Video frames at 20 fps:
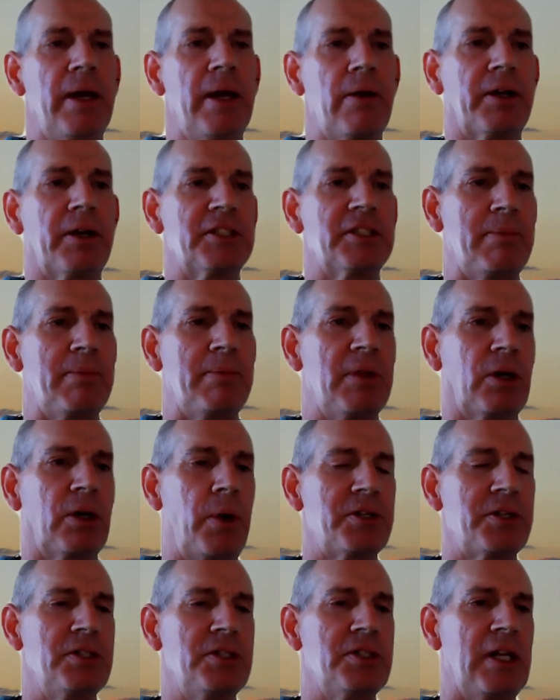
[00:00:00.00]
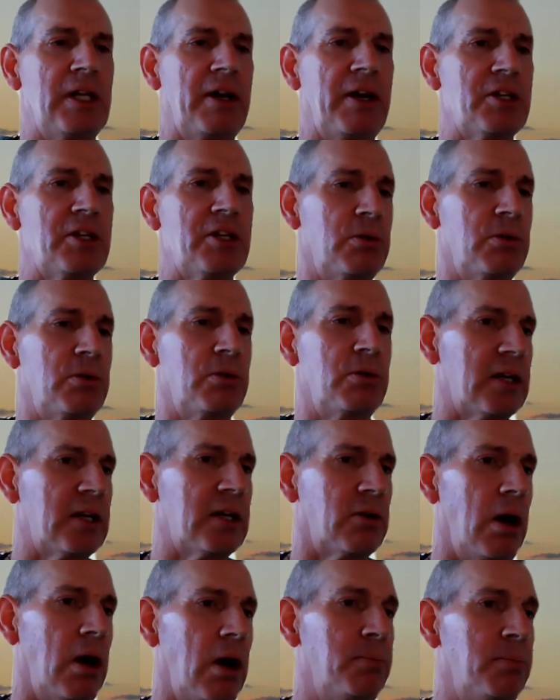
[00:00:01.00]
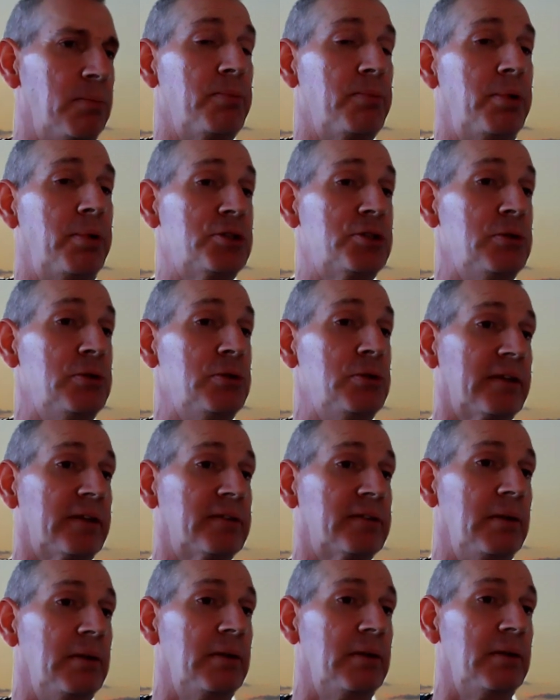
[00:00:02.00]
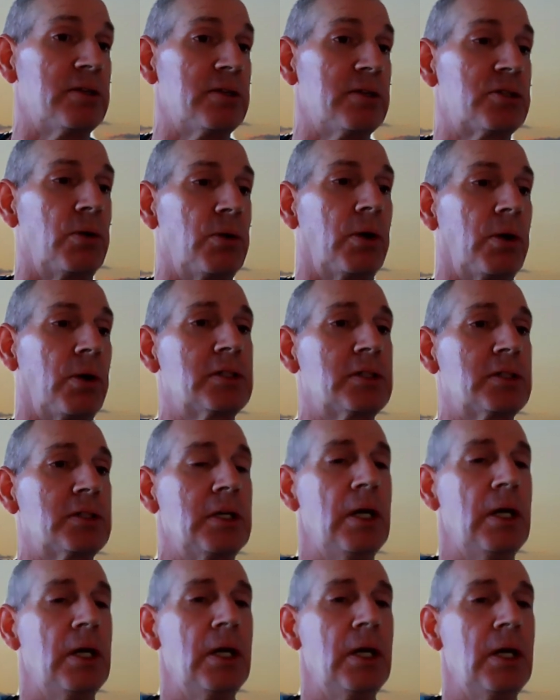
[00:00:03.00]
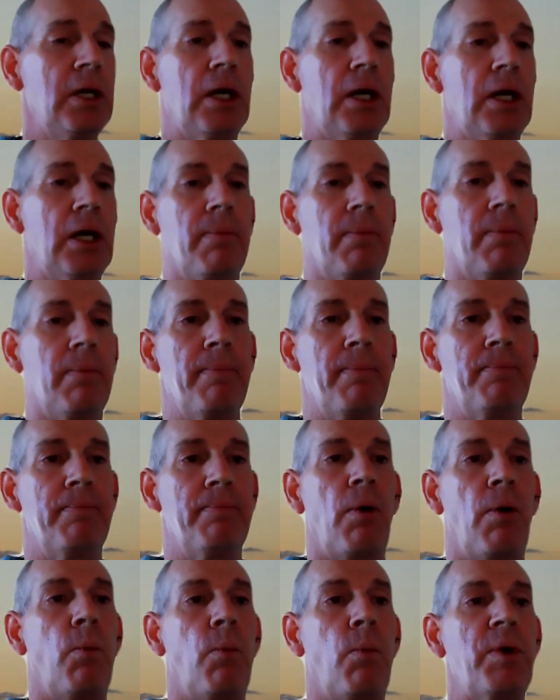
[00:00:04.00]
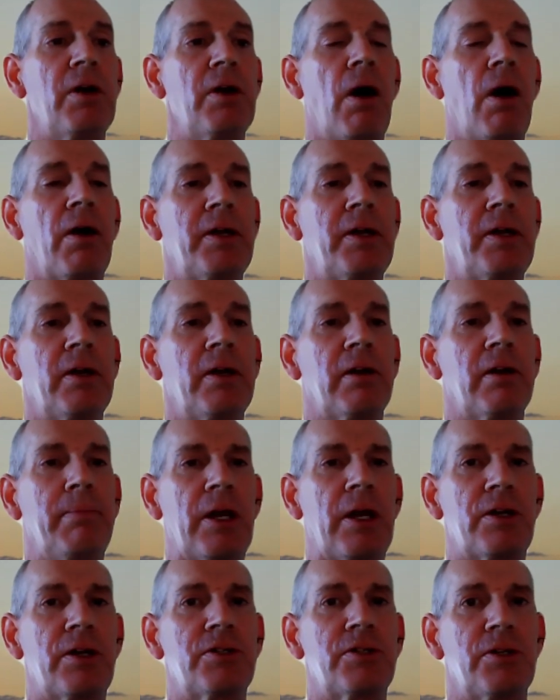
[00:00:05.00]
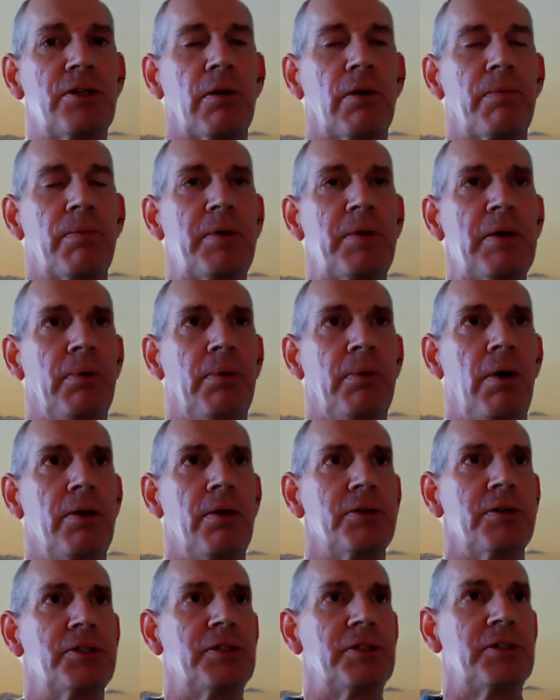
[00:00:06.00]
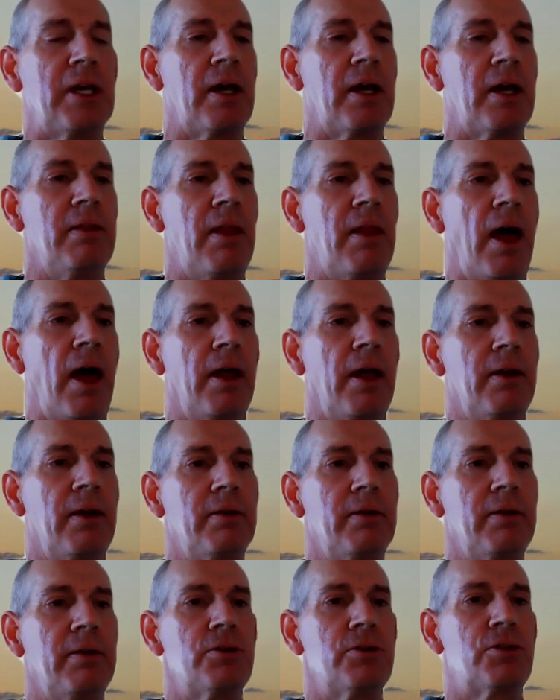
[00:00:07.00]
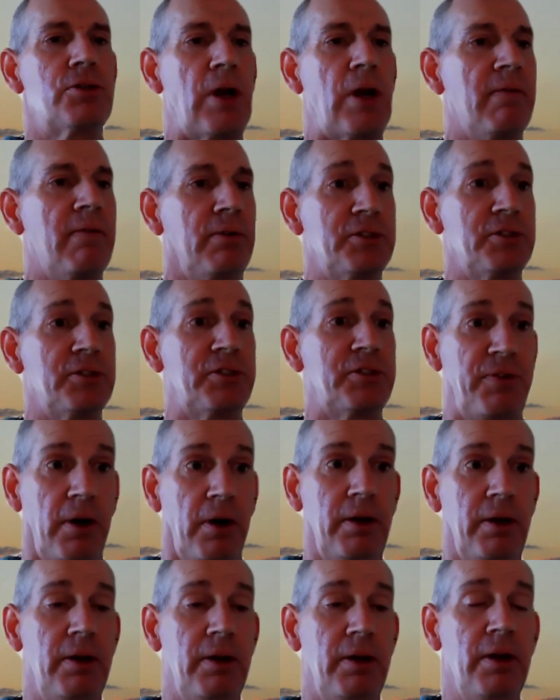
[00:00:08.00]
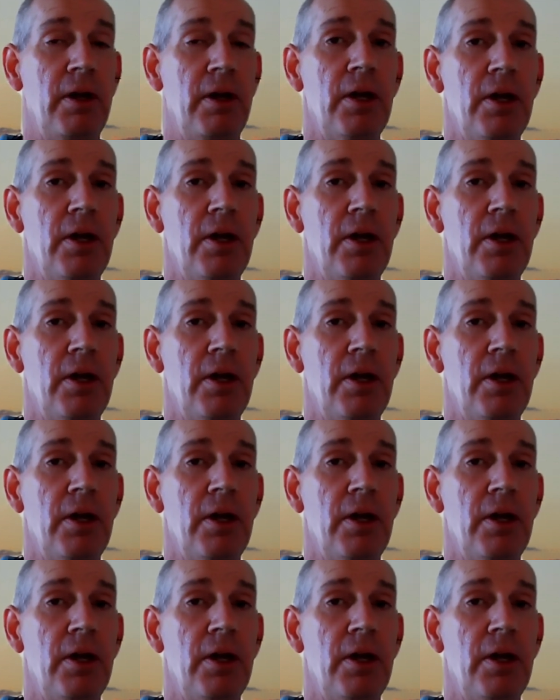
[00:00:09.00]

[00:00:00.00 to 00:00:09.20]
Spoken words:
Harry can send me the questions and I'll answer them later. I'll push you back to the main source. But we are here to make sure people understand that travel's fun,